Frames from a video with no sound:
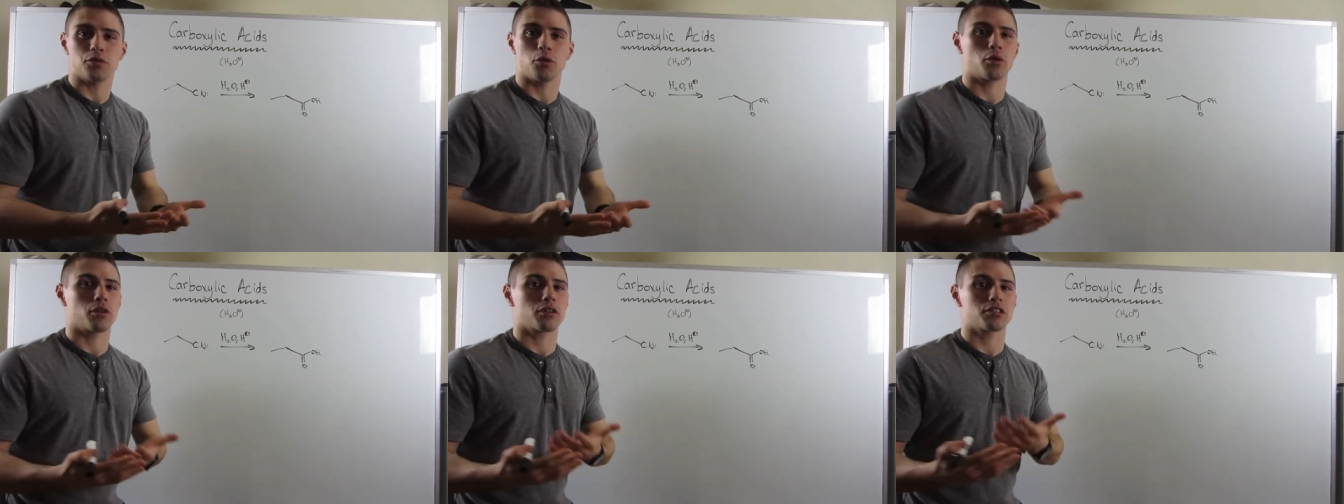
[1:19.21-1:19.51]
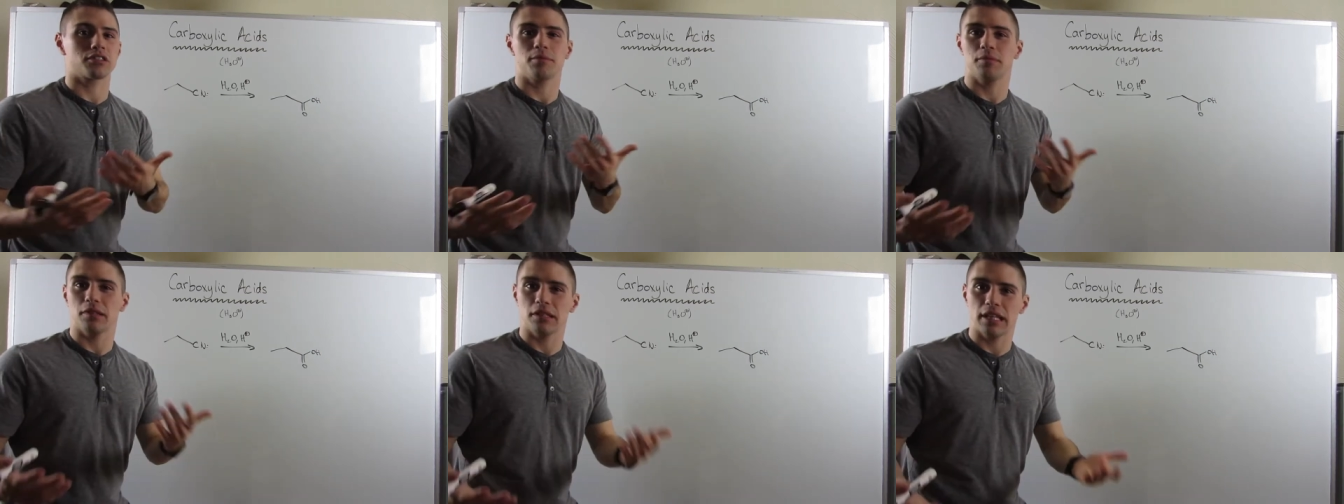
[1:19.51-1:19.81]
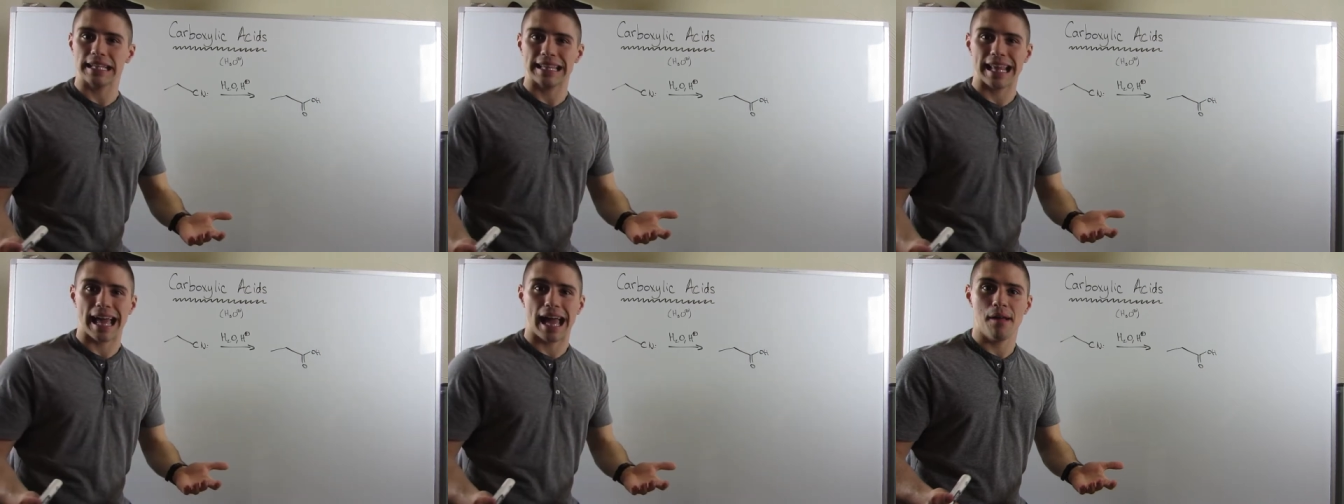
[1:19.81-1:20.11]
or something
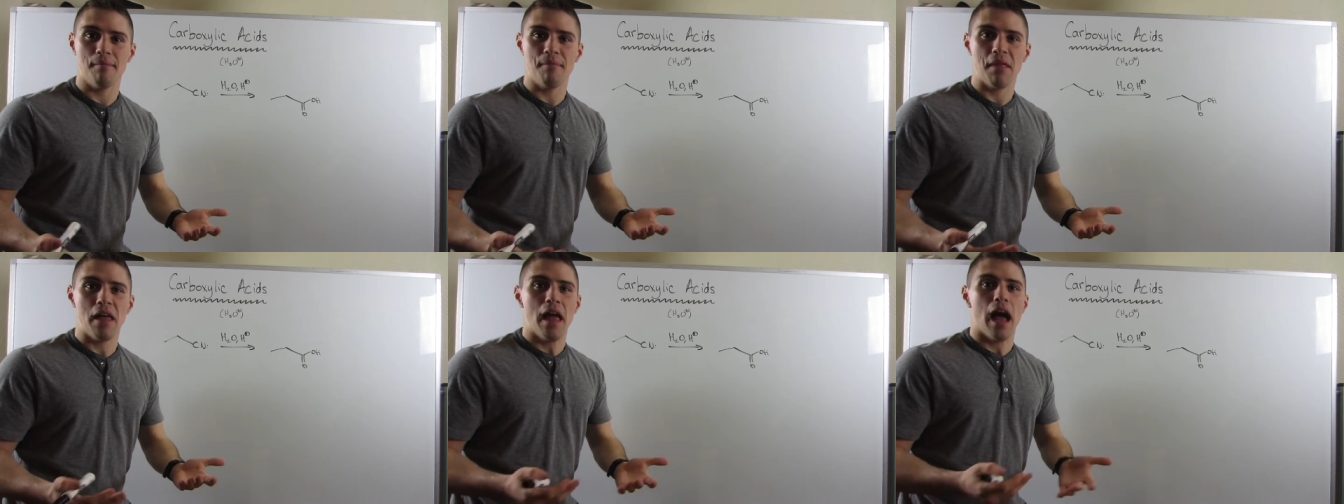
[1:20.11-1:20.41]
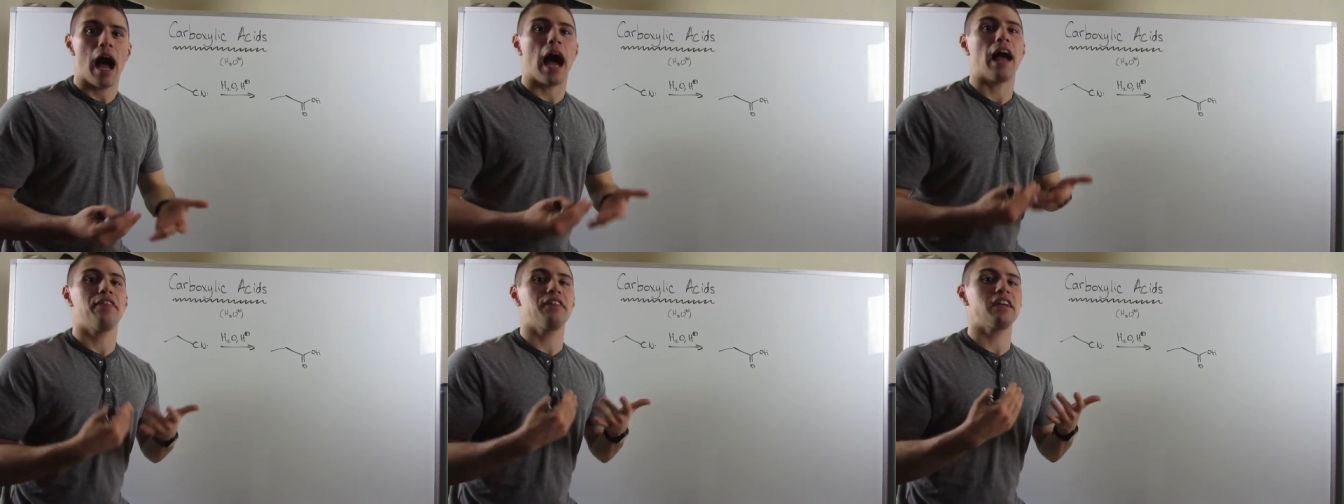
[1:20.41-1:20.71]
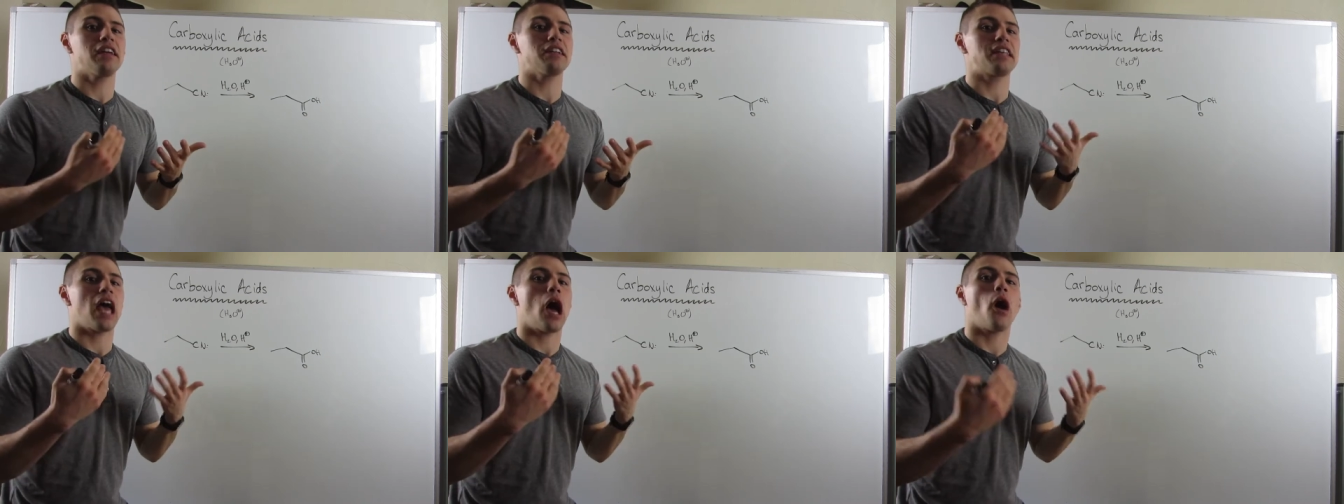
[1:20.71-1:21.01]
like that, I
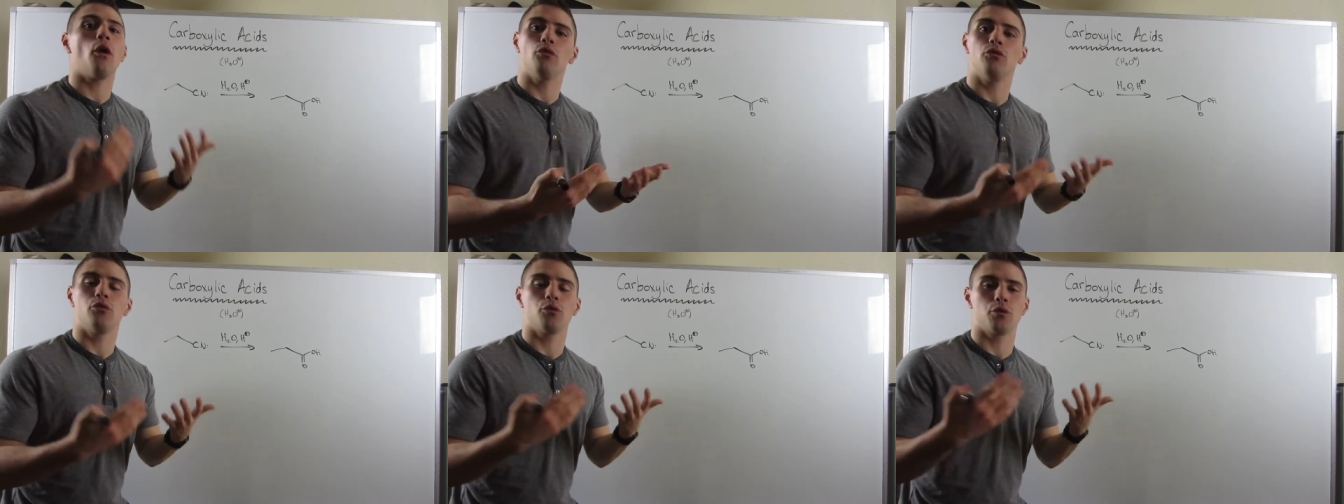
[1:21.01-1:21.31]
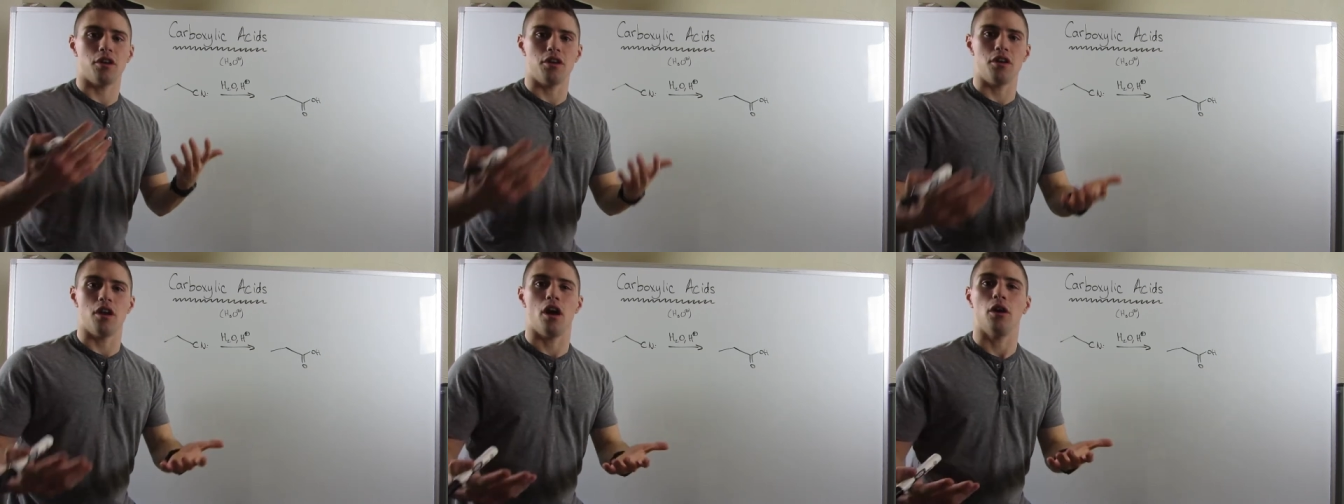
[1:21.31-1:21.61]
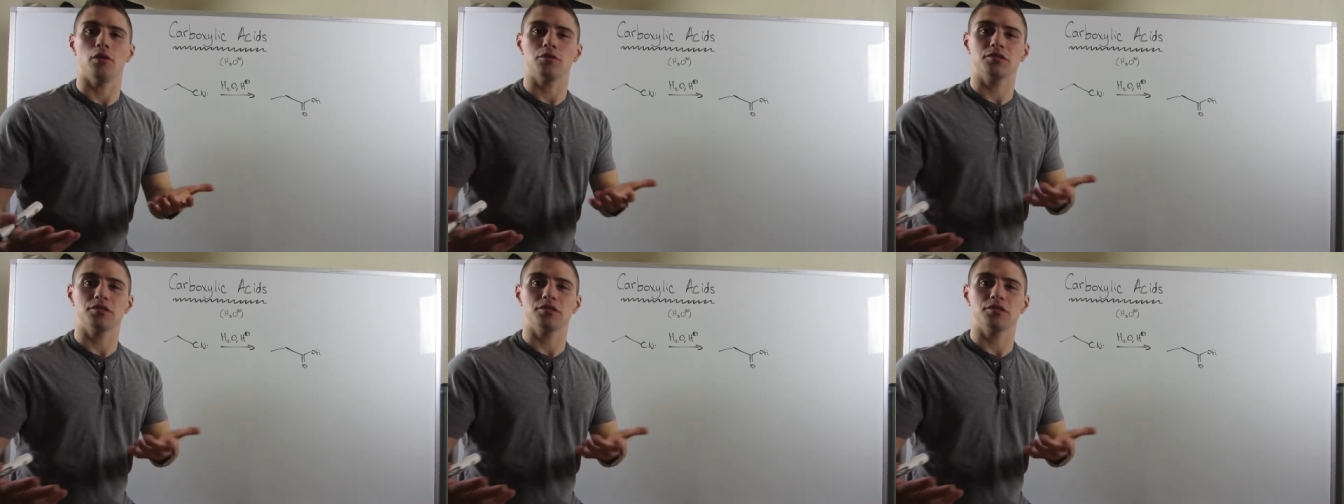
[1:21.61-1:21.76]
think it's helpful to know.